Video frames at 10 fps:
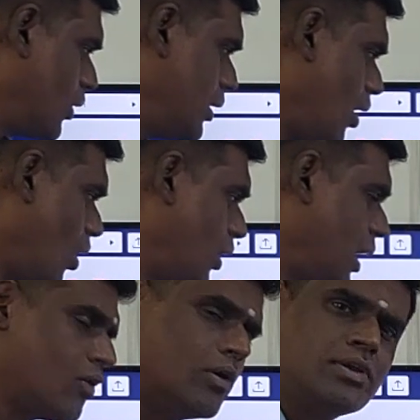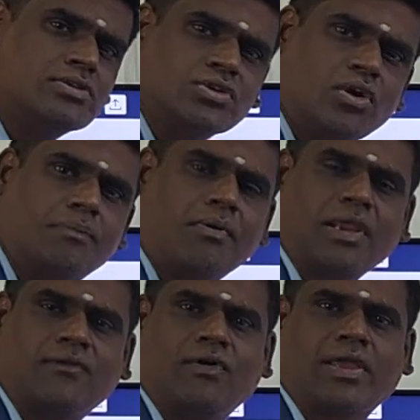one, R equal to
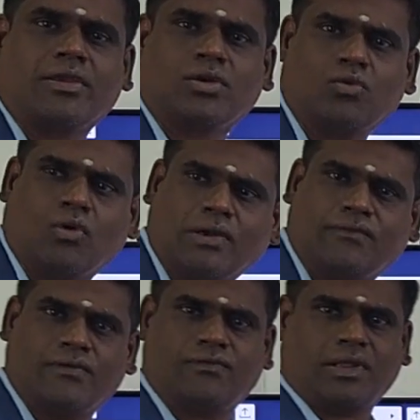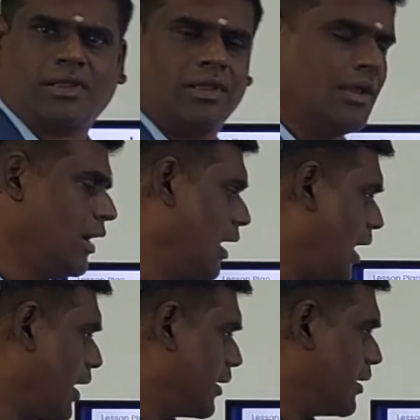0.5 into 150.
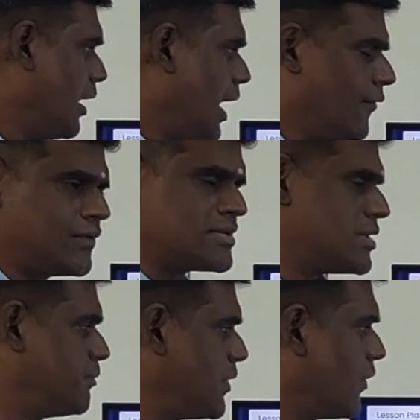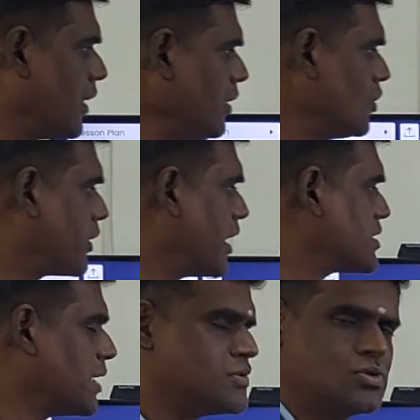And after simplifying, you can
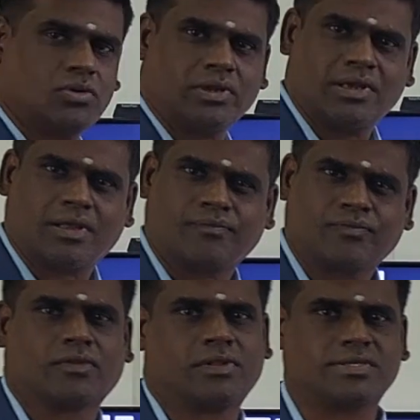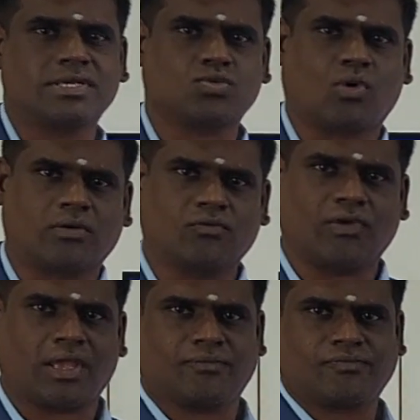substitute here. This is one
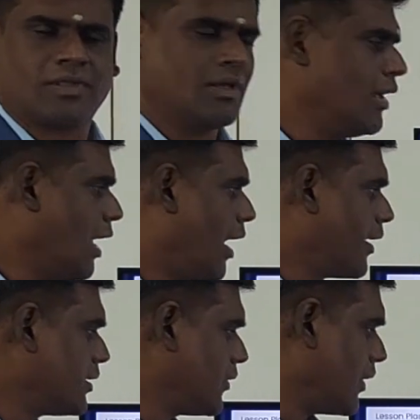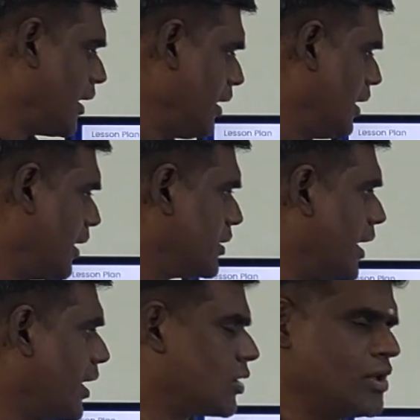way. Another way,
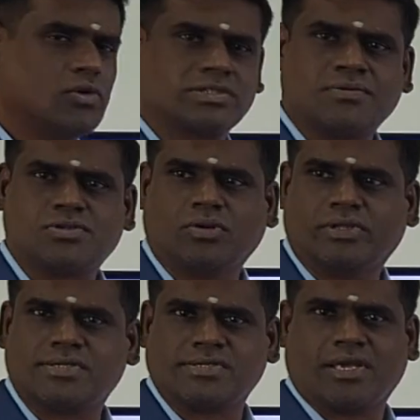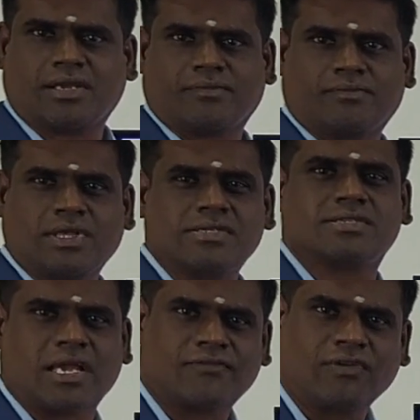directly you substitute this here. This
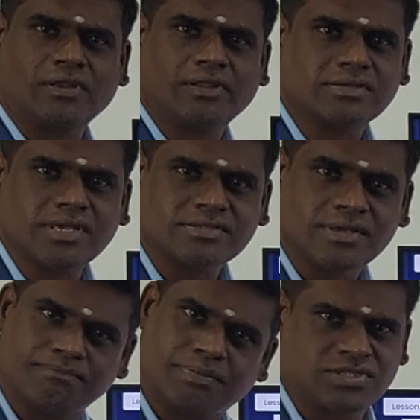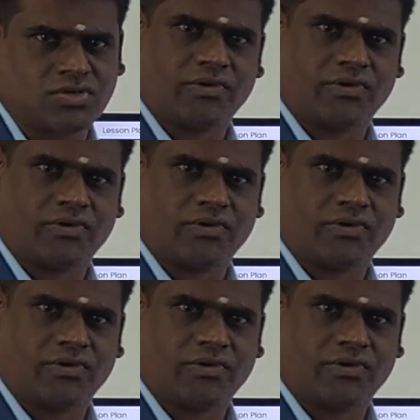is, I feel, this is the simplest